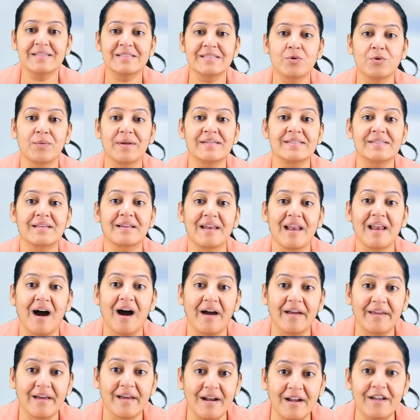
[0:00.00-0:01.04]
is known as
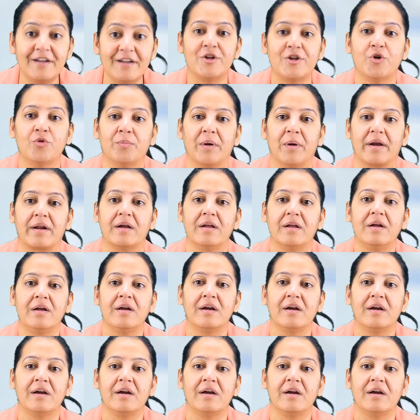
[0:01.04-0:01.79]
glial tumor.